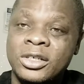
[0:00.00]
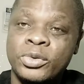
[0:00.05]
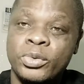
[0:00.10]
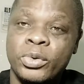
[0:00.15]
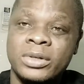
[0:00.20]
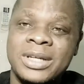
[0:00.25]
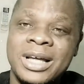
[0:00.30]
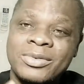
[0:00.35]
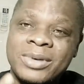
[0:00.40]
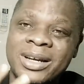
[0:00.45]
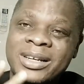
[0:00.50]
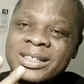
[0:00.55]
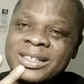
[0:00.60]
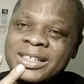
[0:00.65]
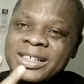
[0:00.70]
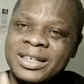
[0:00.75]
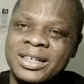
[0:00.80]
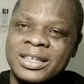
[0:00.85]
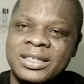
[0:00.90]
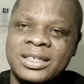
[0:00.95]
She was
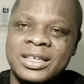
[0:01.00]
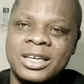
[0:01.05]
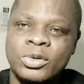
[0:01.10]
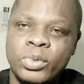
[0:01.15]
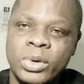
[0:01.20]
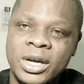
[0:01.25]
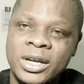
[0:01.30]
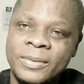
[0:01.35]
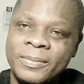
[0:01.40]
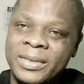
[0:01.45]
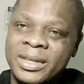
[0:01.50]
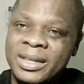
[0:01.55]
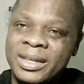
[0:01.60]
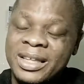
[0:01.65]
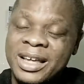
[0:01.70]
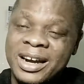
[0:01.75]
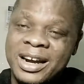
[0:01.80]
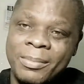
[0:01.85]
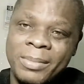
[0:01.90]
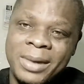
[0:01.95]
actually shedding tears when
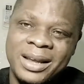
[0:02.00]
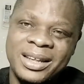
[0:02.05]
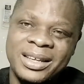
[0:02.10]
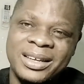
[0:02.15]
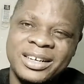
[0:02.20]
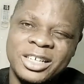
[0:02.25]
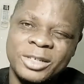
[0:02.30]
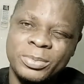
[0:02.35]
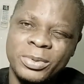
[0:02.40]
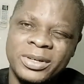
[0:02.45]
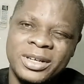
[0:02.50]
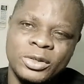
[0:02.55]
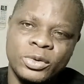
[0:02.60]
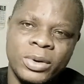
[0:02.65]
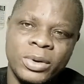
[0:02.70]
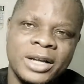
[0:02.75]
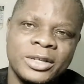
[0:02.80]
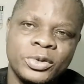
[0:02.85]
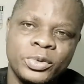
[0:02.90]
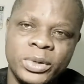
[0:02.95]
Naira Marley responded
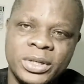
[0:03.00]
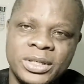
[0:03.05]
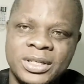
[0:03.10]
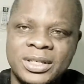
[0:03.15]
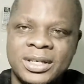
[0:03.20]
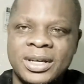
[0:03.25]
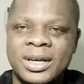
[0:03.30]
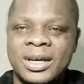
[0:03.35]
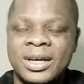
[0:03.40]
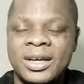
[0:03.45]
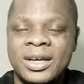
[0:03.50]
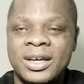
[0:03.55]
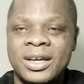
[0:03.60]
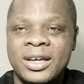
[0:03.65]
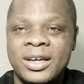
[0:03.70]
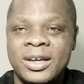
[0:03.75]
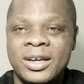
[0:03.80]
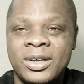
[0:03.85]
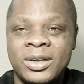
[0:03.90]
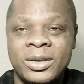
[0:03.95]
to her tweets
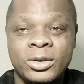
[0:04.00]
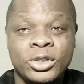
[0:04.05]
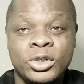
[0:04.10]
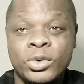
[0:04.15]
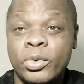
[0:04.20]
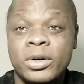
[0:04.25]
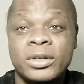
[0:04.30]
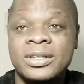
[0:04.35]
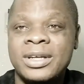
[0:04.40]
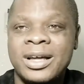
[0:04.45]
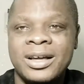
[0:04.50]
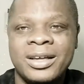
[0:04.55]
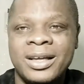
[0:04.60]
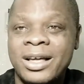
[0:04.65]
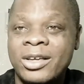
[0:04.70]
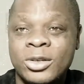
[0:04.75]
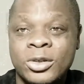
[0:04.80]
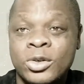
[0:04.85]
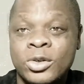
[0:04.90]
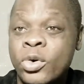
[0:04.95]
she was
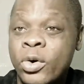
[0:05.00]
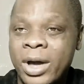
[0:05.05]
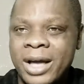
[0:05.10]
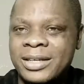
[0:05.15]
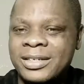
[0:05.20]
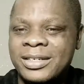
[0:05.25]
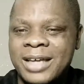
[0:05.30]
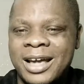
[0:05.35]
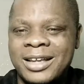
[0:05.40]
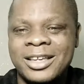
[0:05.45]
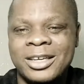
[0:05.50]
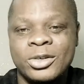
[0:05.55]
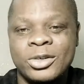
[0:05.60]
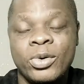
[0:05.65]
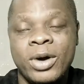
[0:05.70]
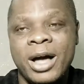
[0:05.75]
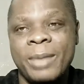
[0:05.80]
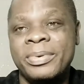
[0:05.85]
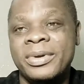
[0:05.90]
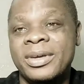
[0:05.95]
so excited,
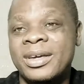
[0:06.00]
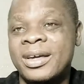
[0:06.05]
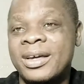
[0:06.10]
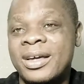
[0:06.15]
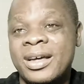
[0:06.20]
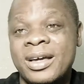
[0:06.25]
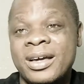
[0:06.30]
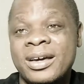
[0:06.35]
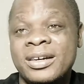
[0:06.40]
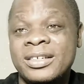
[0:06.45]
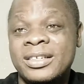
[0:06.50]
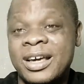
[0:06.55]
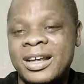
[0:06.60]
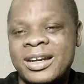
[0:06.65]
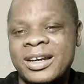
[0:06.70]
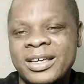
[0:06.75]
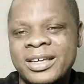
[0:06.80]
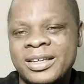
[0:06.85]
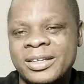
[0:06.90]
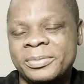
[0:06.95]
so happy.
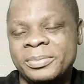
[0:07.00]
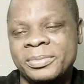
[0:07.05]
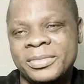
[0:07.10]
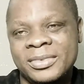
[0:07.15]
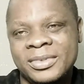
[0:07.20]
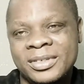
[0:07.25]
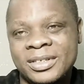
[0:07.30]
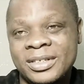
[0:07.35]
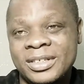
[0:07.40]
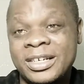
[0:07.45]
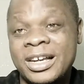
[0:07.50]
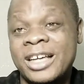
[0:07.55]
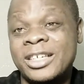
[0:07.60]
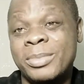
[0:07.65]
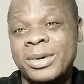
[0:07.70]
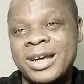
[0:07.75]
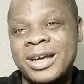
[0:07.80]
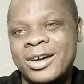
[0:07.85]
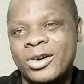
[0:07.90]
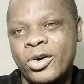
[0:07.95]
Recently, she
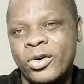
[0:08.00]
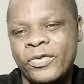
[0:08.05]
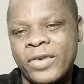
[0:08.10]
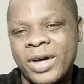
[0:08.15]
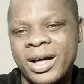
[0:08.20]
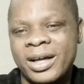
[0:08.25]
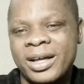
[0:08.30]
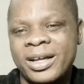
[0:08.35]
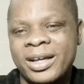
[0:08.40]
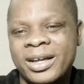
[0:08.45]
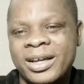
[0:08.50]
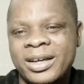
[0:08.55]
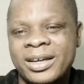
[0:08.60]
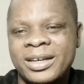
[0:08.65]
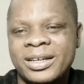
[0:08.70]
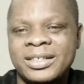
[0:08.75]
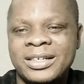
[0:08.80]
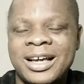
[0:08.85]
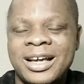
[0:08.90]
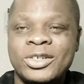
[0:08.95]
has made an offer.
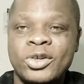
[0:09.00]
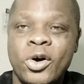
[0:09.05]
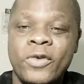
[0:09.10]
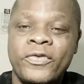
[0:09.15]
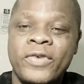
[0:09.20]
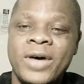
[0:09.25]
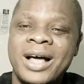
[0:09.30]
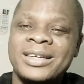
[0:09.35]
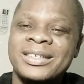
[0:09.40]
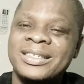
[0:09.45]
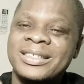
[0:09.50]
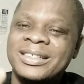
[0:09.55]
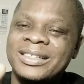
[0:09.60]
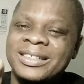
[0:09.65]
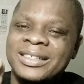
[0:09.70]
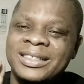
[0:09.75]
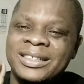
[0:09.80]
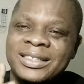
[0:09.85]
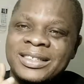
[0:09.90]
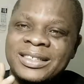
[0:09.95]
She has offered
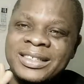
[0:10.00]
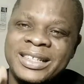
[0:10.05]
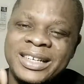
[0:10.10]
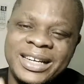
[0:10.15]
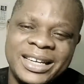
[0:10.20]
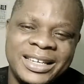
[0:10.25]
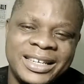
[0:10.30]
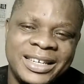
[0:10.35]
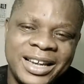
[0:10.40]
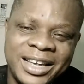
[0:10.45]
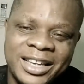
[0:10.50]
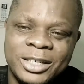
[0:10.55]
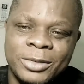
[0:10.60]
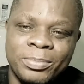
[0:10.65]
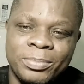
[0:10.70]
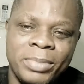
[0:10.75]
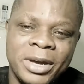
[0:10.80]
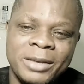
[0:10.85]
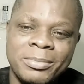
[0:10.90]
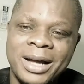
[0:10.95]
three
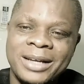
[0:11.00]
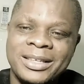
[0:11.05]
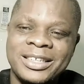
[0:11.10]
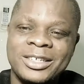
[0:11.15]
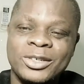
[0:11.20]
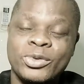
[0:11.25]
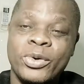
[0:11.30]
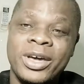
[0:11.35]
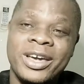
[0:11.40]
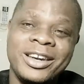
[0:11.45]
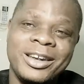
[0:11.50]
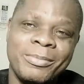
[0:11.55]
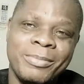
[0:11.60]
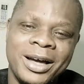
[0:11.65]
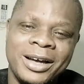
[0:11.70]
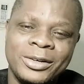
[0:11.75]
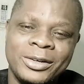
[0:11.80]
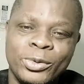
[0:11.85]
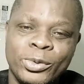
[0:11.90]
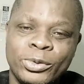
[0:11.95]
days bedmates to any
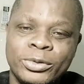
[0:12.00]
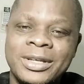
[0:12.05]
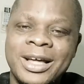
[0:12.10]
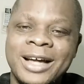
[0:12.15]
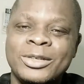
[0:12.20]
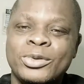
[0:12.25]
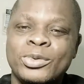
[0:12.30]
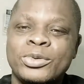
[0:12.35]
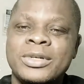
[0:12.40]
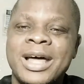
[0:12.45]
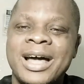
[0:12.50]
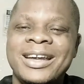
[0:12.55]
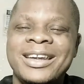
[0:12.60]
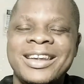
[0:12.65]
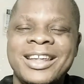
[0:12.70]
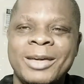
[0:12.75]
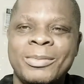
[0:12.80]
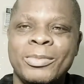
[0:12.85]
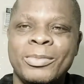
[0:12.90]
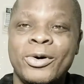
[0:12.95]
man who tattoos her
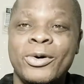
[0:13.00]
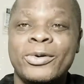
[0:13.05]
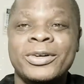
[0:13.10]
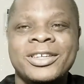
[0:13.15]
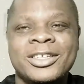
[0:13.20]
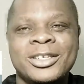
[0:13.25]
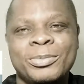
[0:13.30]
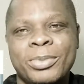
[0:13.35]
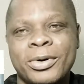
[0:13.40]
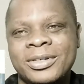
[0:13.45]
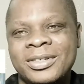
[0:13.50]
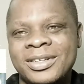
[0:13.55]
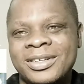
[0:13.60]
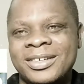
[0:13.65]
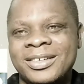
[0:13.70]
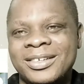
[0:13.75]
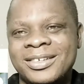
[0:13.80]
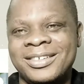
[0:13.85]
name on his body.